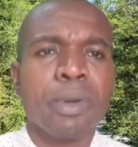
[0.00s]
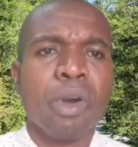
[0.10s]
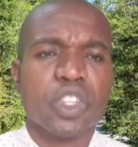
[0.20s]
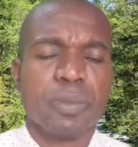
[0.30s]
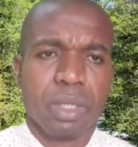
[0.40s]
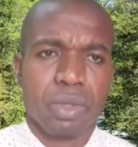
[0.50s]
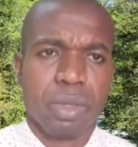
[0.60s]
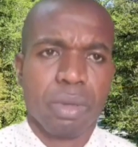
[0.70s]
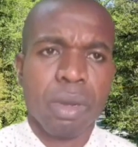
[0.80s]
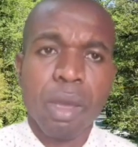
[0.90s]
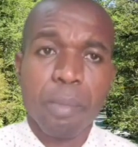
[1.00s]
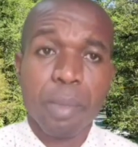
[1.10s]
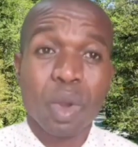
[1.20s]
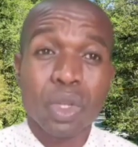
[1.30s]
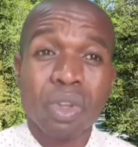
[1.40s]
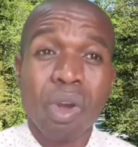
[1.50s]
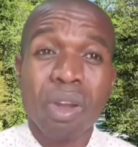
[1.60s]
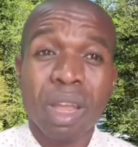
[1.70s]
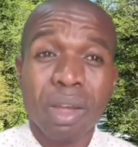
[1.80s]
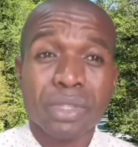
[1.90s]
gospel to you, because
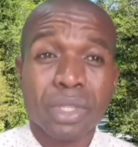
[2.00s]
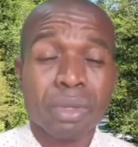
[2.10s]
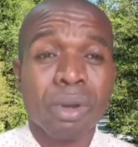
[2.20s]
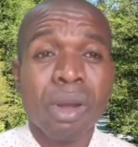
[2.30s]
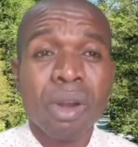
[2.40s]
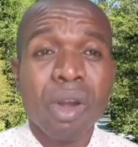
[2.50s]
God loves you.